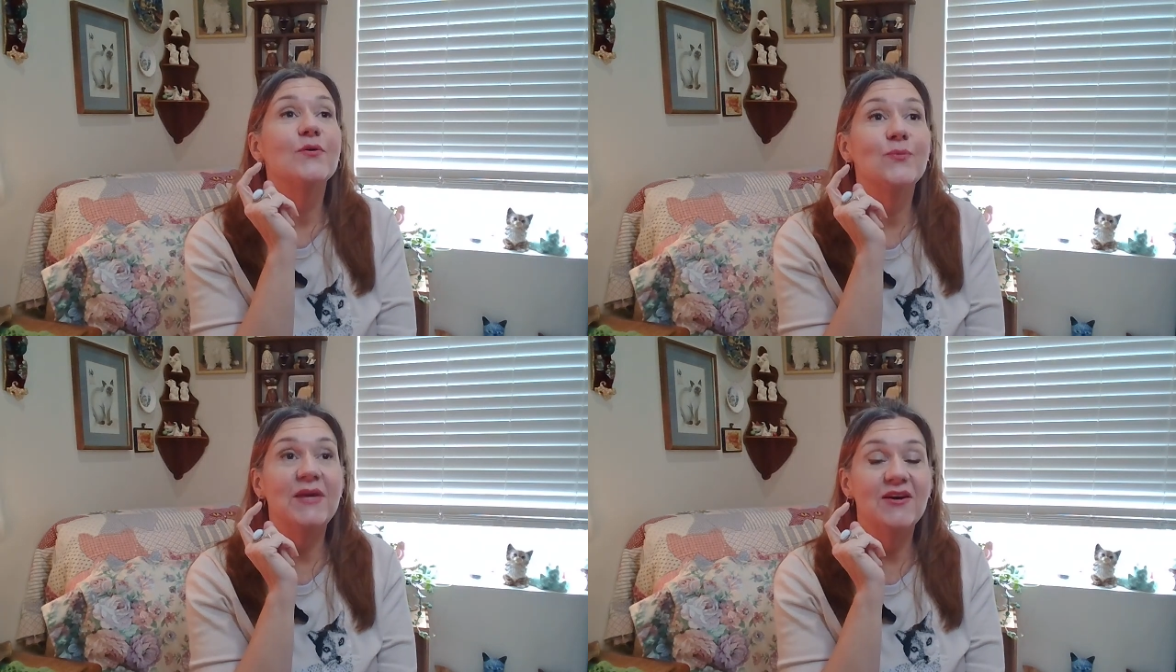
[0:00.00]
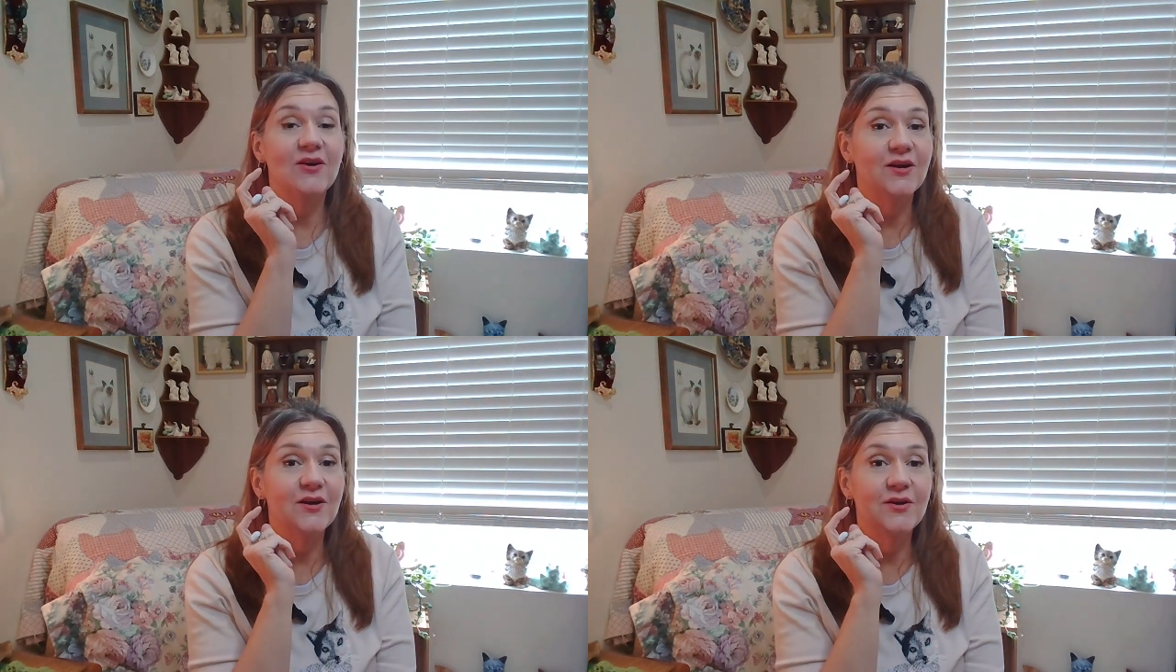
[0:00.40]
we
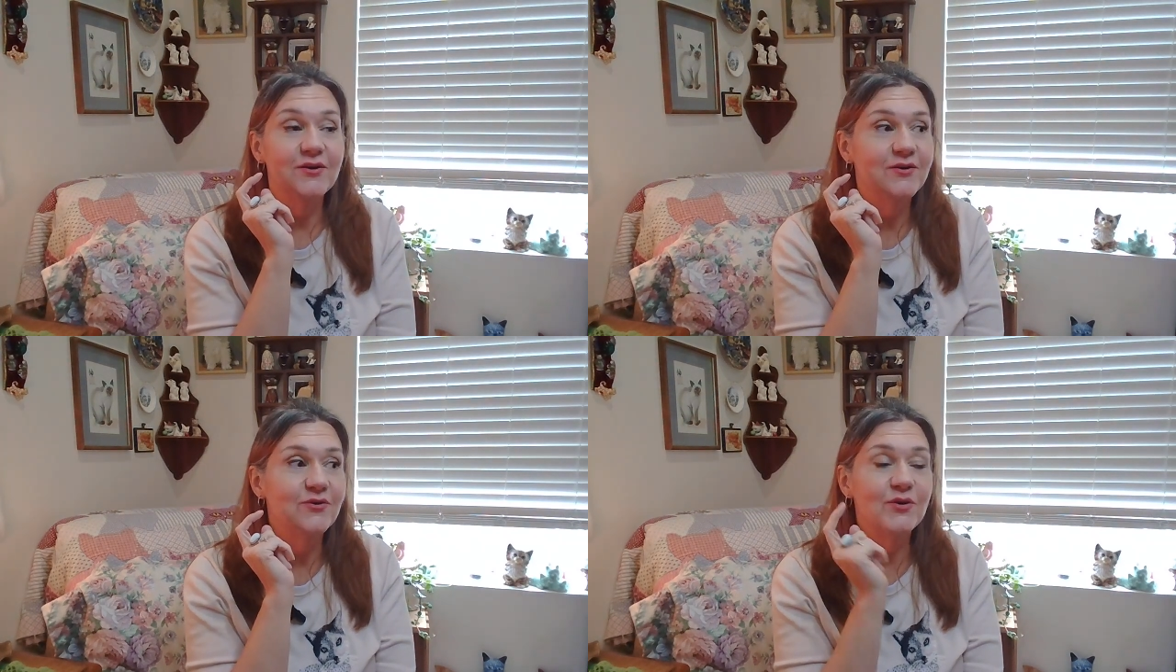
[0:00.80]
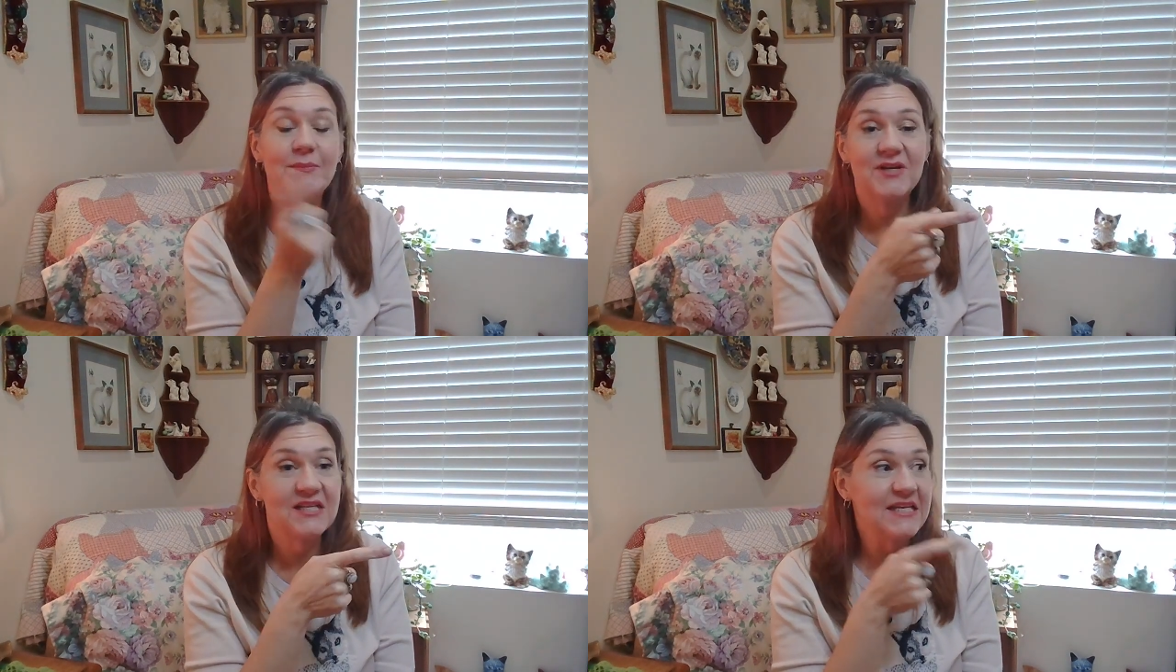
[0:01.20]
are
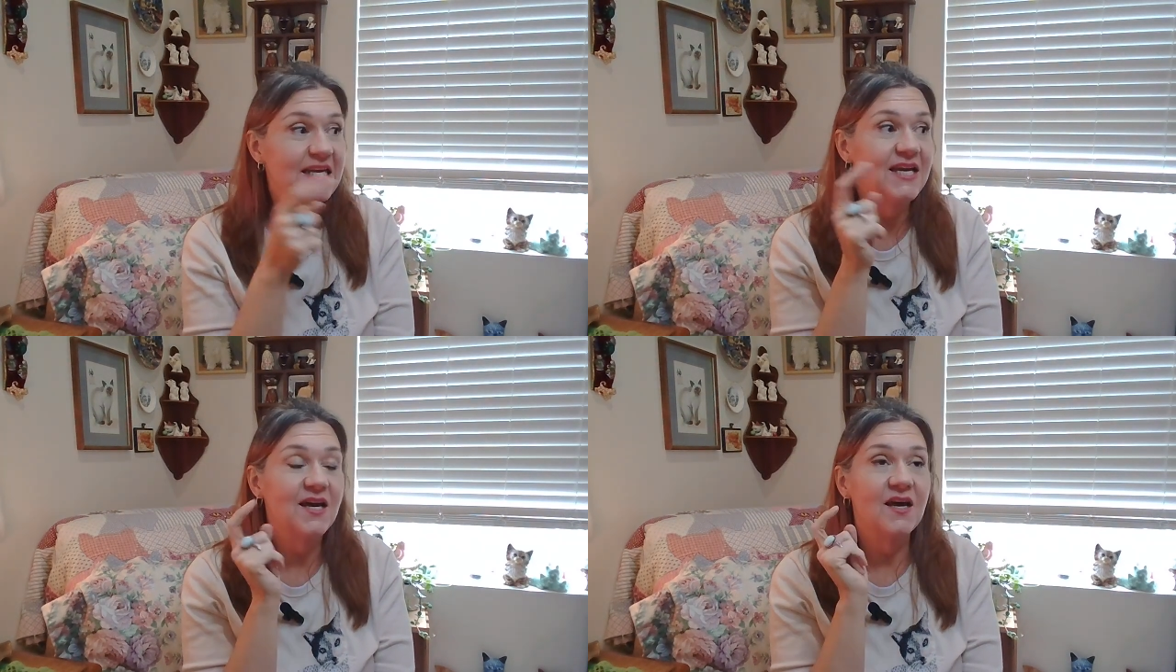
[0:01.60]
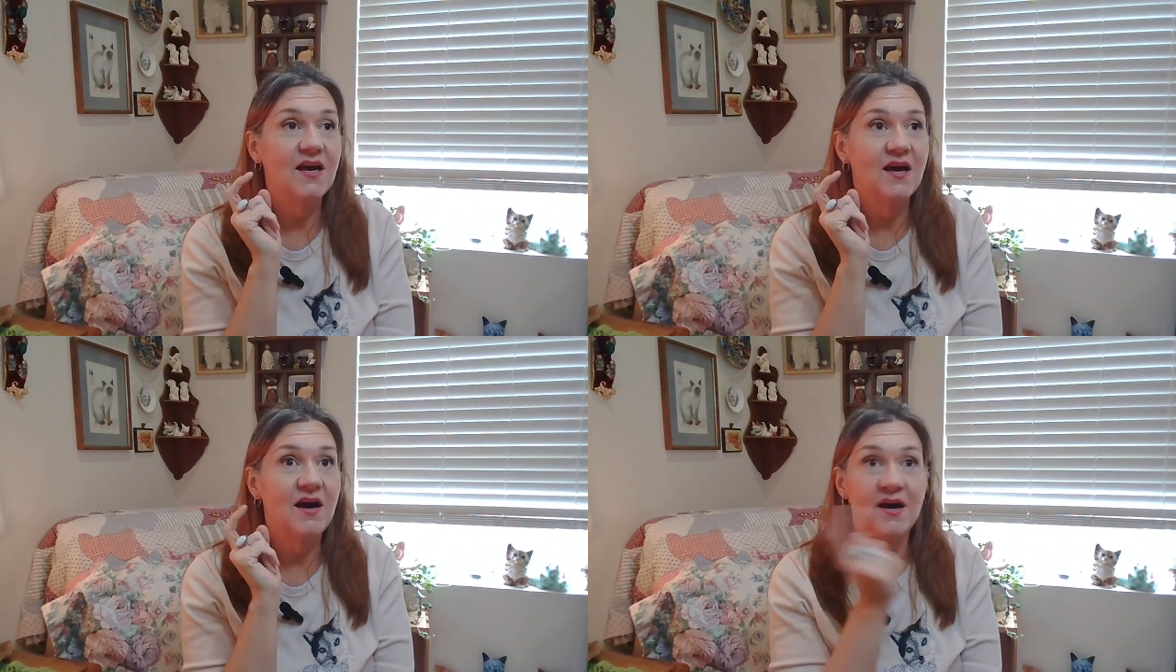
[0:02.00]
criminally
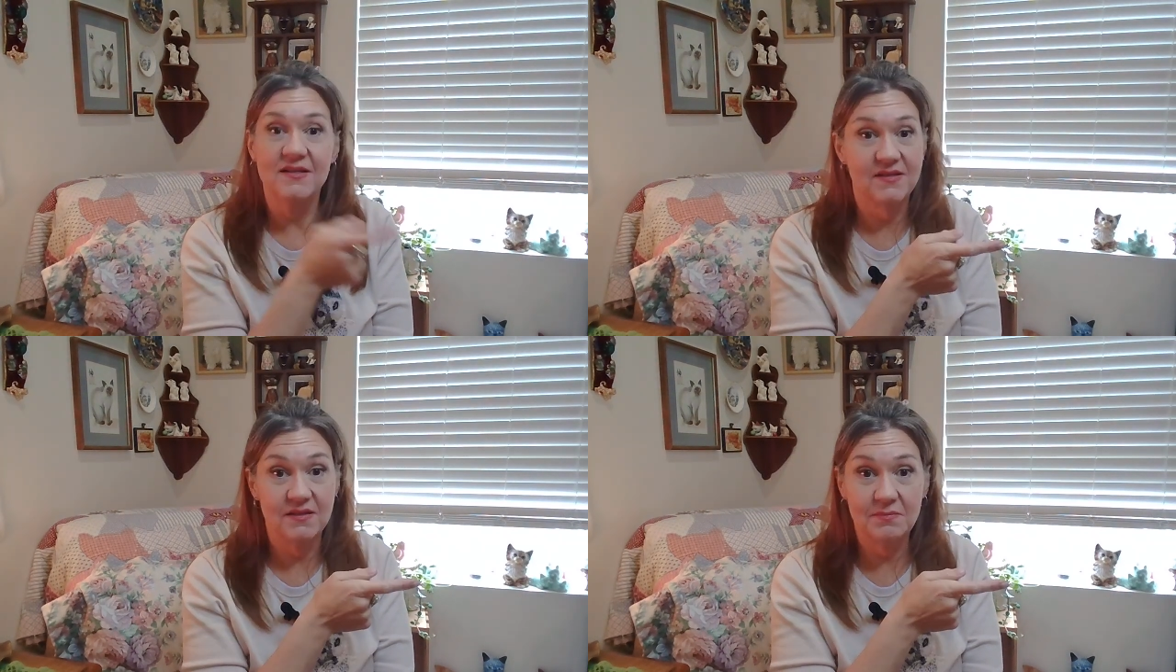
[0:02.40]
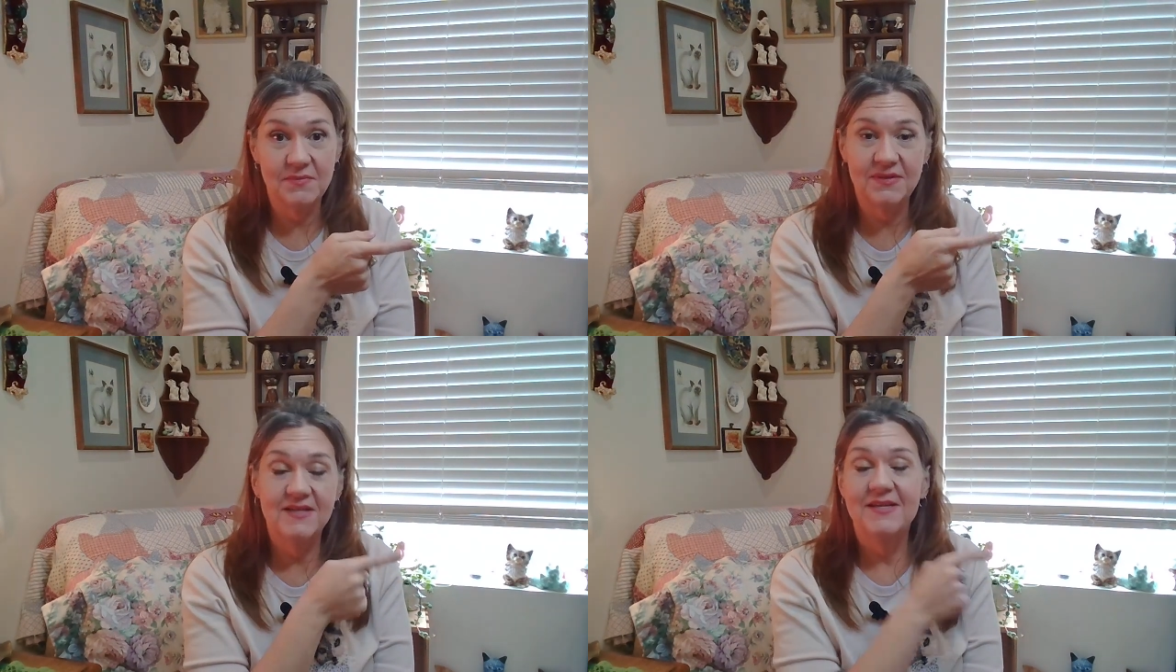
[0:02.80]
awesome
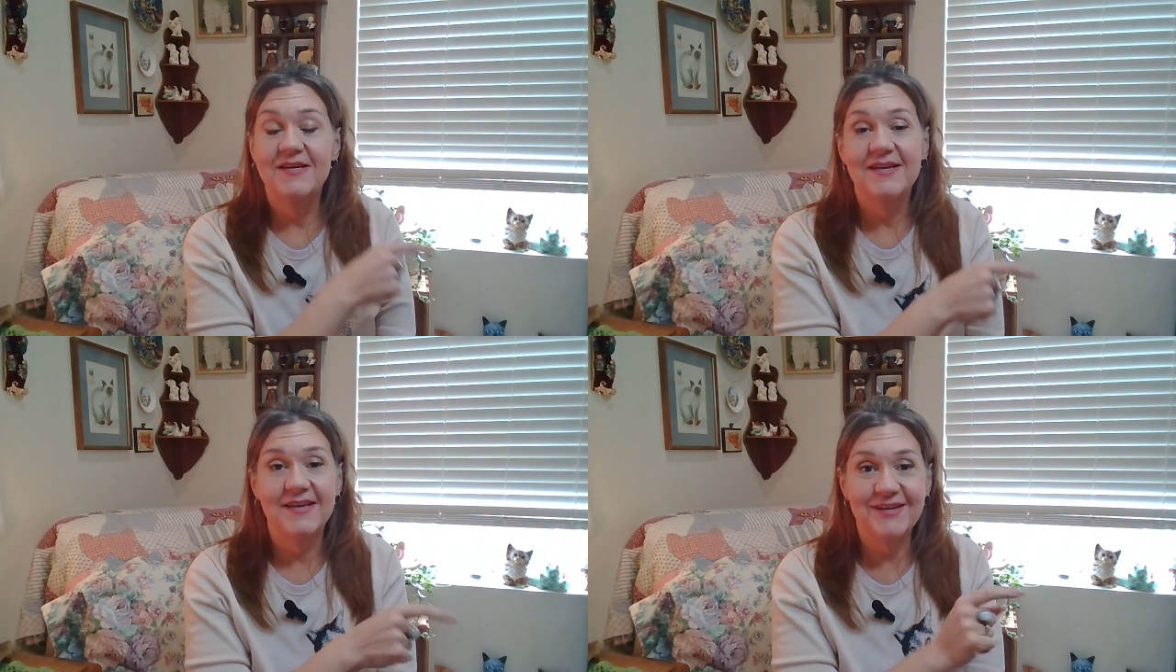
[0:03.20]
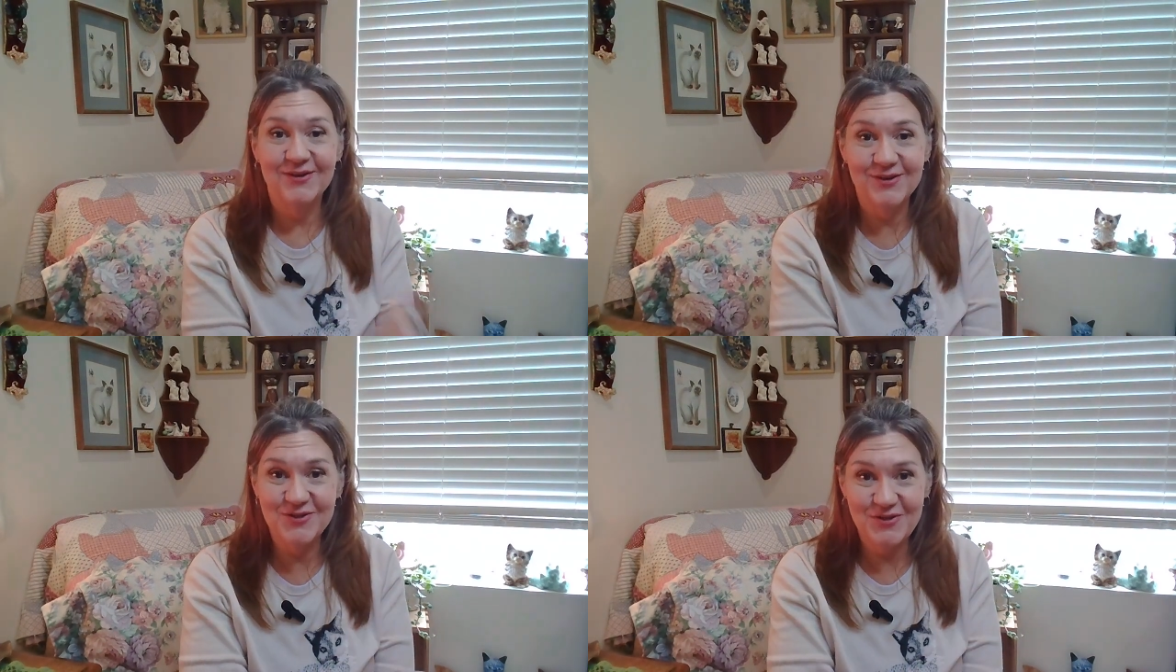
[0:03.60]
in
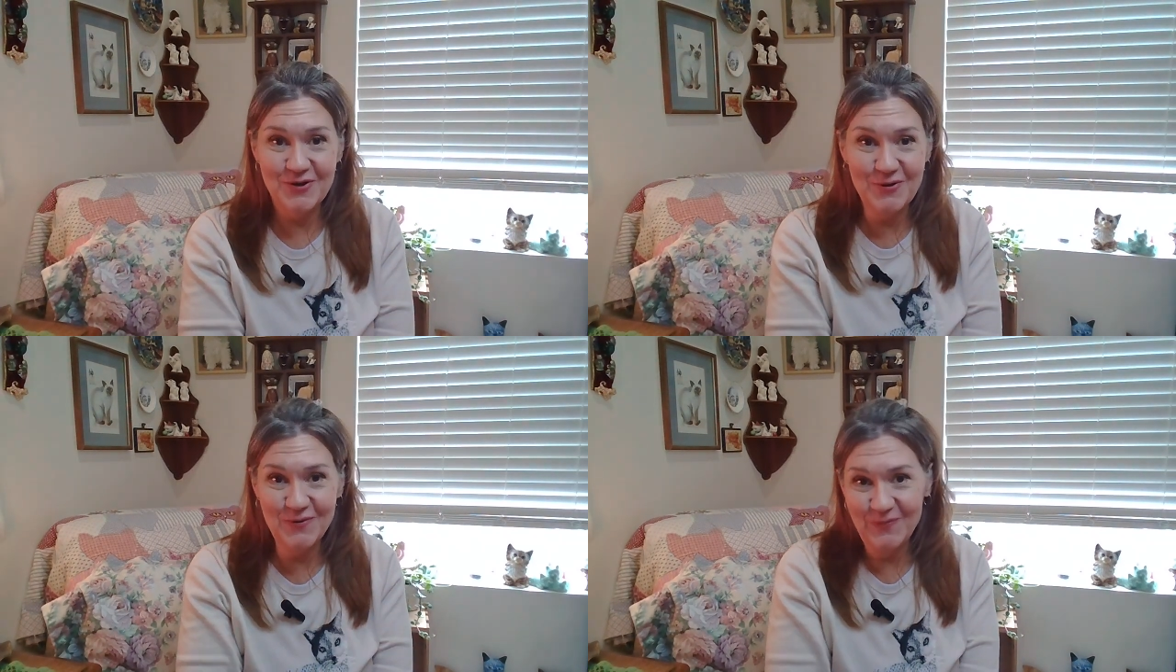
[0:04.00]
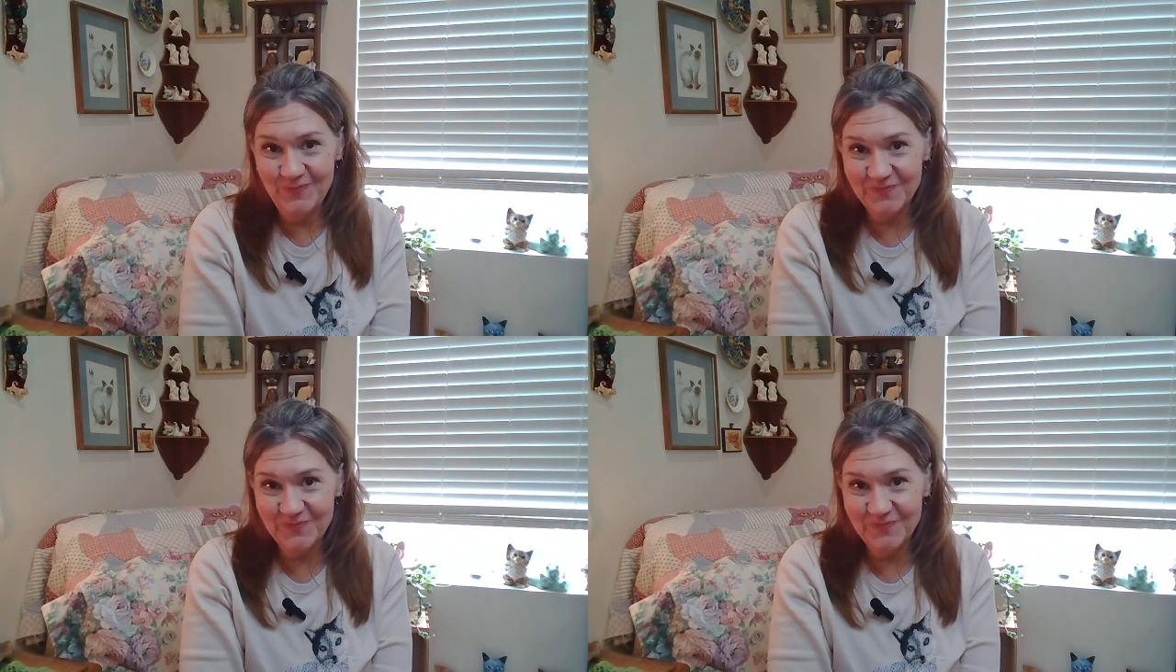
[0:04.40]
our show,